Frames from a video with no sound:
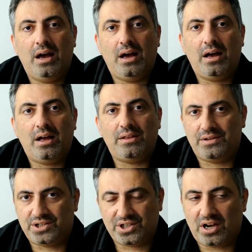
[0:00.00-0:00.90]
The
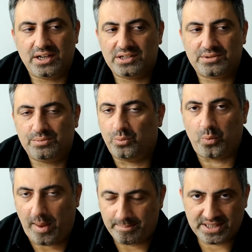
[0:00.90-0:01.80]
Zeiss
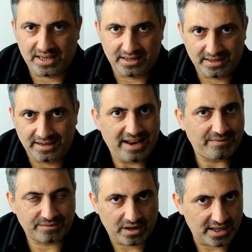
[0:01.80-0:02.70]
whips it
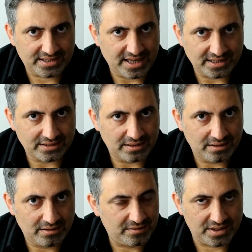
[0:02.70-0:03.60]
left, right and centre.
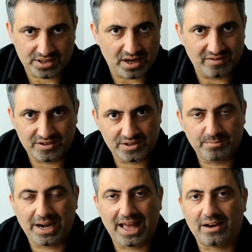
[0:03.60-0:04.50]
The Zeiss
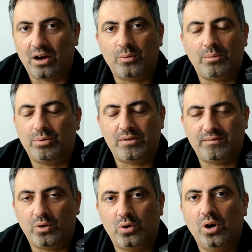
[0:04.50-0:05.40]
Planar
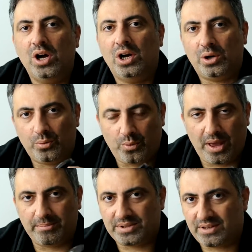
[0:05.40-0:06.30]
1.4
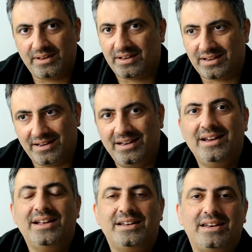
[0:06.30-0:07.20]
whips the
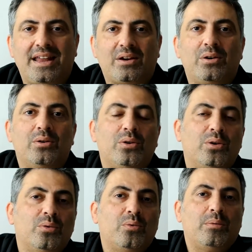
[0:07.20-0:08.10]
Nikon
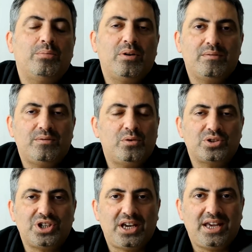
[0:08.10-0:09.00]

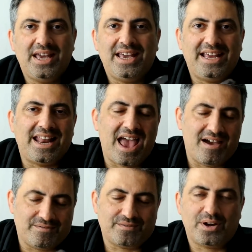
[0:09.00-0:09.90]
1.4G in
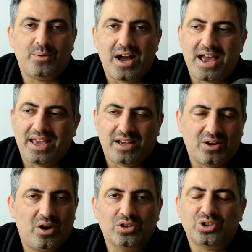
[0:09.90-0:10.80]
every way.
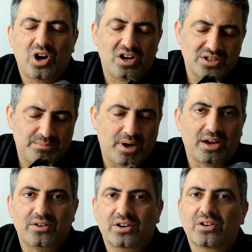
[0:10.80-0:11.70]
Contrast,
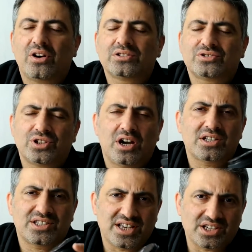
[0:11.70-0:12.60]
micro
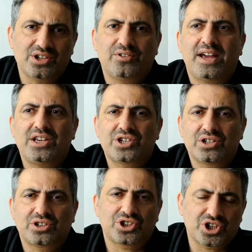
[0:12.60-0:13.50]
contrast,
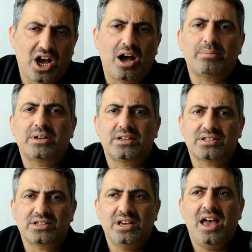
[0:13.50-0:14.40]
saturation,
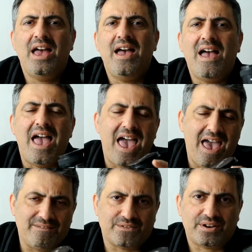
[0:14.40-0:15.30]
sharpness,
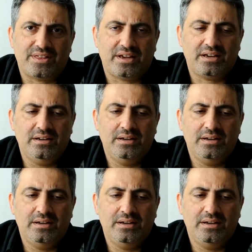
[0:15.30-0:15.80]
everything.